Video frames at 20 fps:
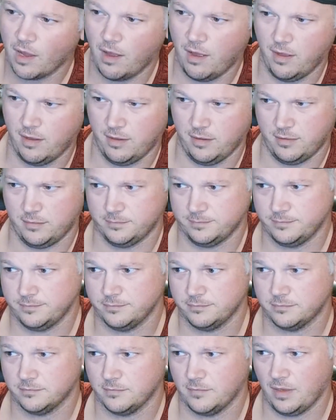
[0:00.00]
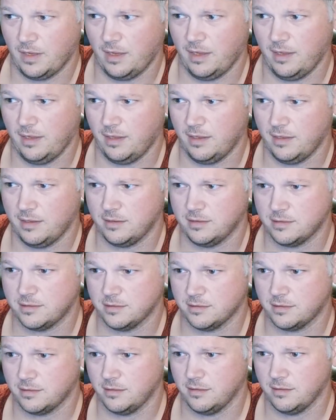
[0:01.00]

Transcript: Um, and